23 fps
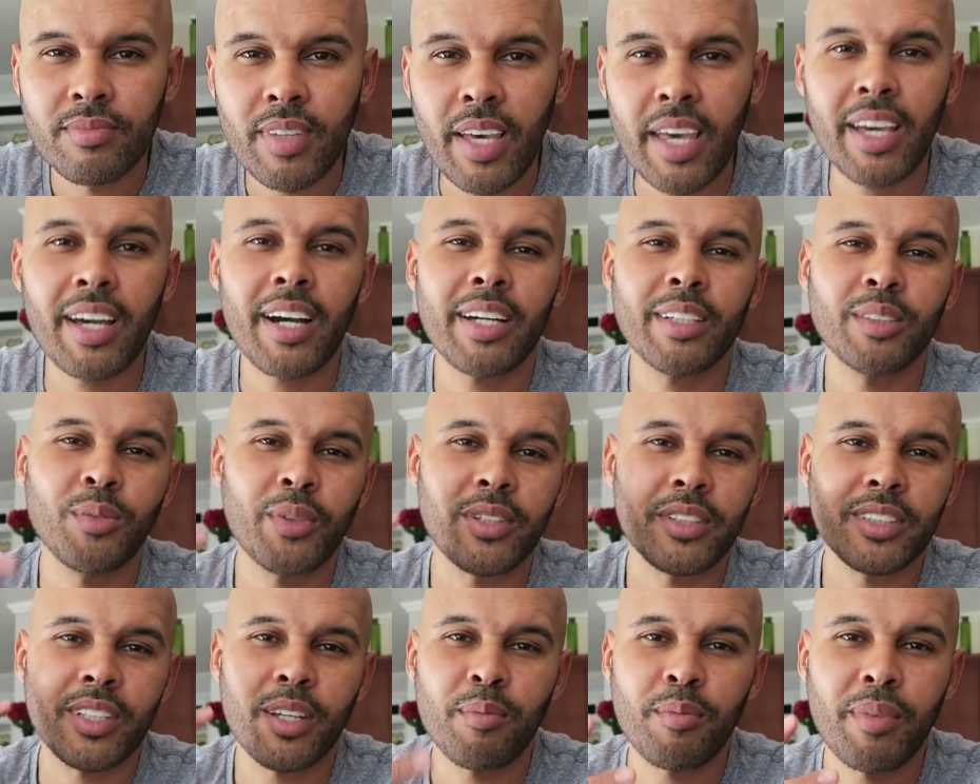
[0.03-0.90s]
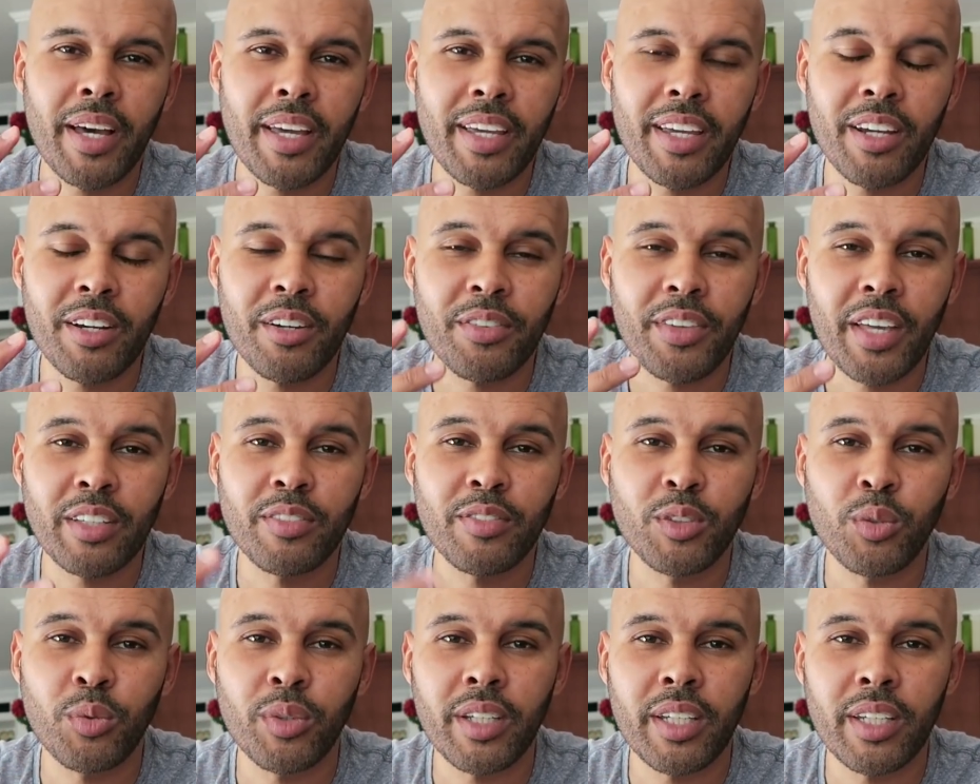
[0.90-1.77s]
Hey guys, what is up? Mike here.
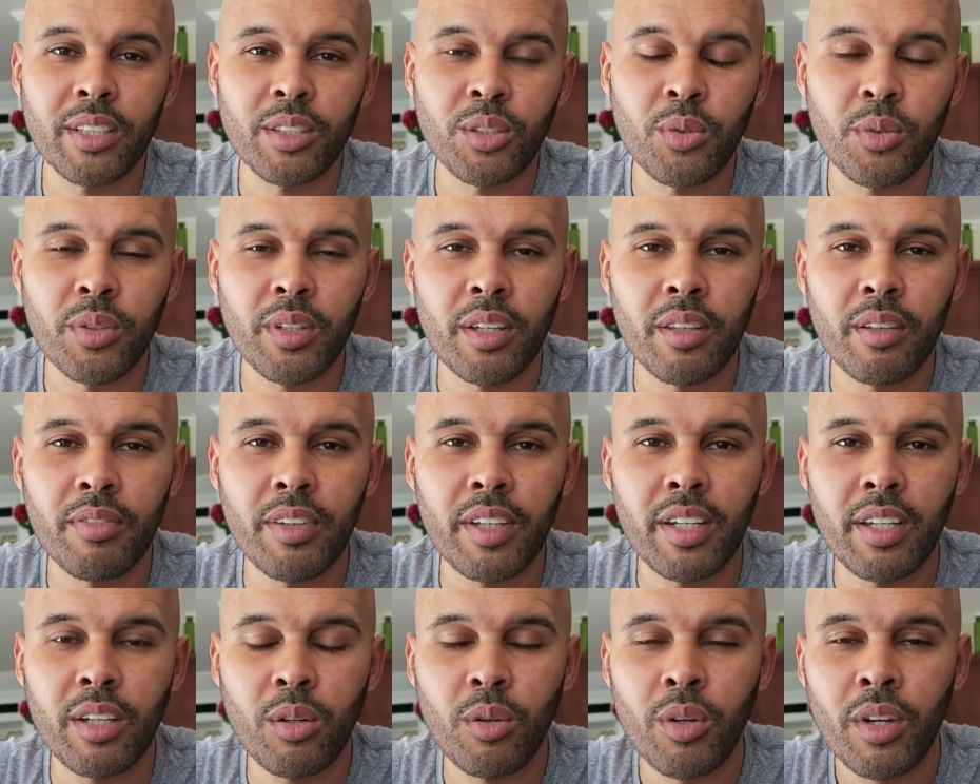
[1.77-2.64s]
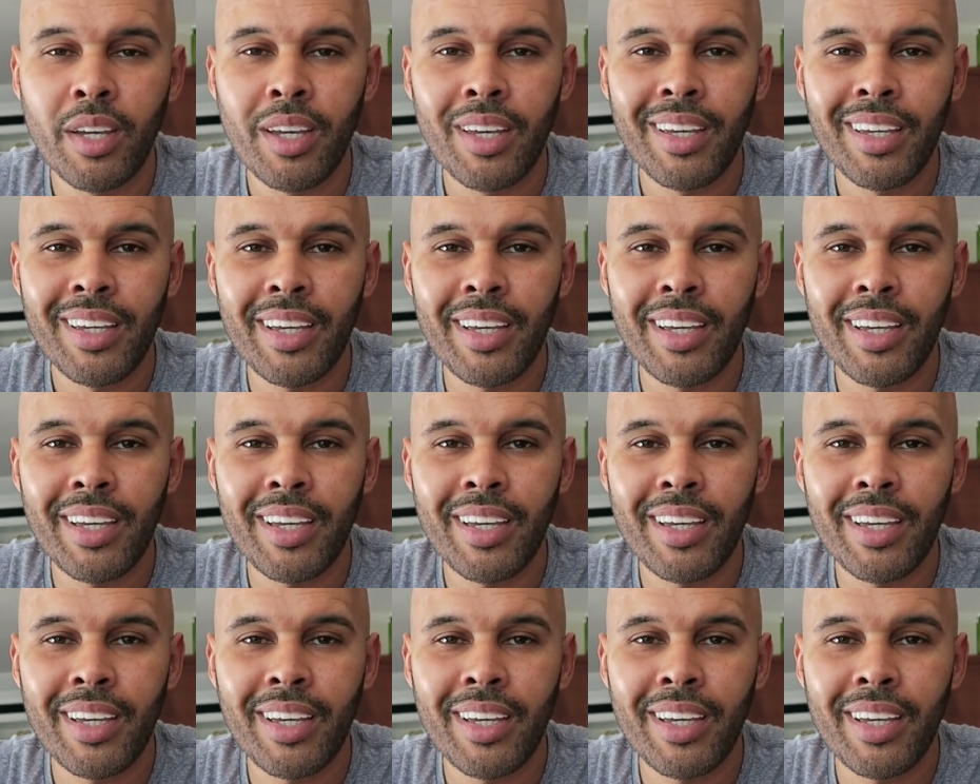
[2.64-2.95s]
Thanks for tuning in to another video.